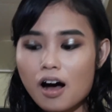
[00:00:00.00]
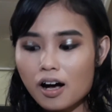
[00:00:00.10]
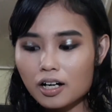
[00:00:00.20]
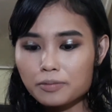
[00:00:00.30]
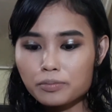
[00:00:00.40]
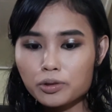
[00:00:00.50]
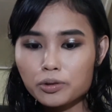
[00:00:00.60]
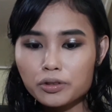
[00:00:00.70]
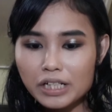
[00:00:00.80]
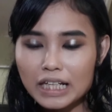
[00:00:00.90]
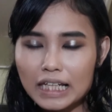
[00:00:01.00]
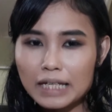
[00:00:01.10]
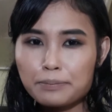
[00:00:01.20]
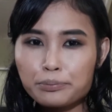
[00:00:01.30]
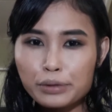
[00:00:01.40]
to
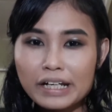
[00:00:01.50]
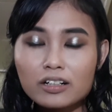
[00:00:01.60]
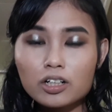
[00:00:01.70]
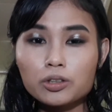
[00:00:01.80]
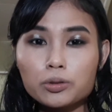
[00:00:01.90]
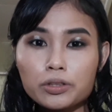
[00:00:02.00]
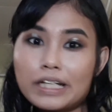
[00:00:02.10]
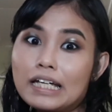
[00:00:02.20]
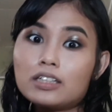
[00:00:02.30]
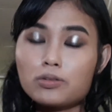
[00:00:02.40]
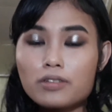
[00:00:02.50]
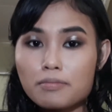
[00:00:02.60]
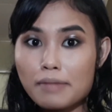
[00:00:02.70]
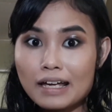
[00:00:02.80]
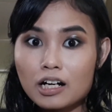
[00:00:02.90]
really bring contouring into the
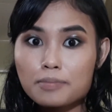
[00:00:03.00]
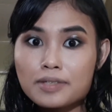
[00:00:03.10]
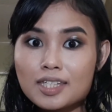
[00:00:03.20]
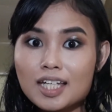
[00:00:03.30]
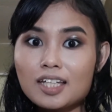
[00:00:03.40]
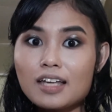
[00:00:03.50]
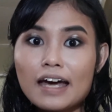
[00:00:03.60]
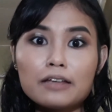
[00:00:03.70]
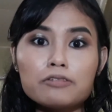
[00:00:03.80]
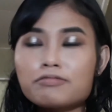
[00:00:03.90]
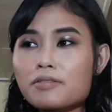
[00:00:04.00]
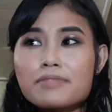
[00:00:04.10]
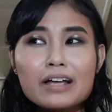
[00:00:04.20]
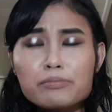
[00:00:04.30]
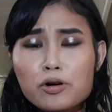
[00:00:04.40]
makeup scene, and from
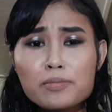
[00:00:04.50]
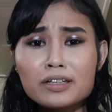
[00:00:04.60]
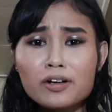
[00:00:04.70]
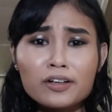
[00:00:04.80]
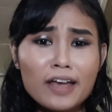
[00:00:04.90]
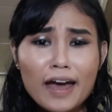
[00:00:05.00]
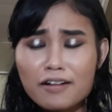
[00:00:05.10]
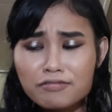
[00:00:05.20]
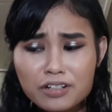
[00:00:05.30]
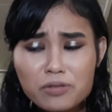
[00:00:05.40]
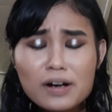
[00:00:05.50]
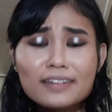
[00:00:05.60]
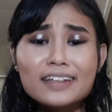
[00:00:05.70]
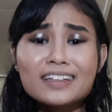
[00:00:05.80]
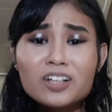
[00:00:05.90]
that moment on,
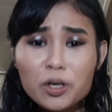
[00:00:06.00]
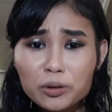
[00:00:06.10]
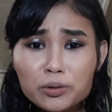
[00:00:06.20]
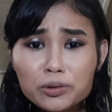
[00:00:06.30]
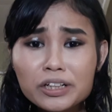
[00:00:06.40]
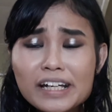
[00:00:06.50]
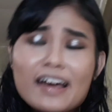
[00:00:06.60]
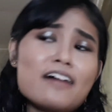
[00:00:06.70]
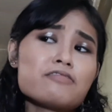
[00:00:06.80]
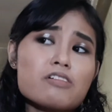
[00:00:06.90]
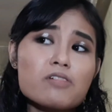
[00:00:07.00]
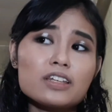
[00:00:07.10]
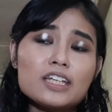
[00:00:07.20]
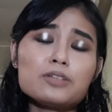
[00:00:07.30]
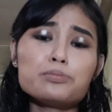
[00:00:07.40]
everyone did contouring,
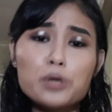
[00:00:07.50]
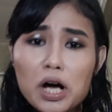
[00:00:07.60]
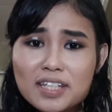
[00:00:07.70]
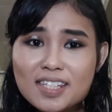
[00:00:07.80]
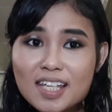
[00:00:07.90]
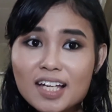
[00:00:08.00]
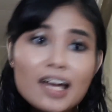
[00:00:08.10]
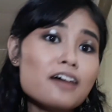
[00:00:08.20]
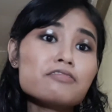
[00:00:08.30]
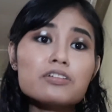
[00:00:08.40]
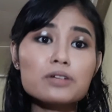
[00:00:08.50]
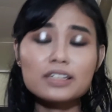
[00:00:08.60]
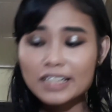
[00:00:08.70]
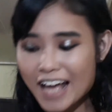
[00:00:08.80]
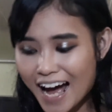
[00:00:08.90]
everyone did bronzing, everyone
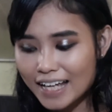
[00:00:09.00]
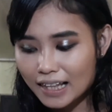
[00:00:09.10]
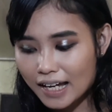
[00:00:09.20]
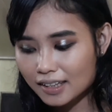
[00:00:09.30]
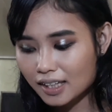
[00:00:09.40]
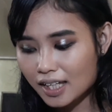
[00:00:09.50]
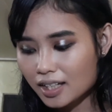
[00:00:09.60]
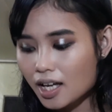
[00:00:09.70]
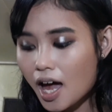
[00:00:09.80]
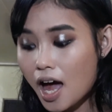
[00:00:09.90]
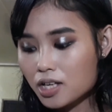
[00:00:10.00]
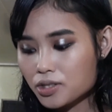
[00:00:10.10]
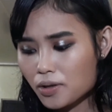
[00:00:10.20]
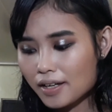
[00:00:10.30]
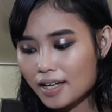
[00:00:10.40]
did highlighting.
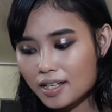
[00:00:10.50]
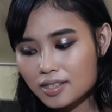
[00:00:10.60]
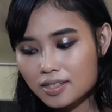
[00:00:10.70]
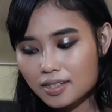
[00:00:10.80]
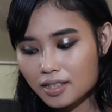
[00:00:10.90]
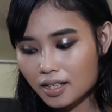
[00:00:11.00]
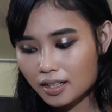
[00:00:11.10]
So I guess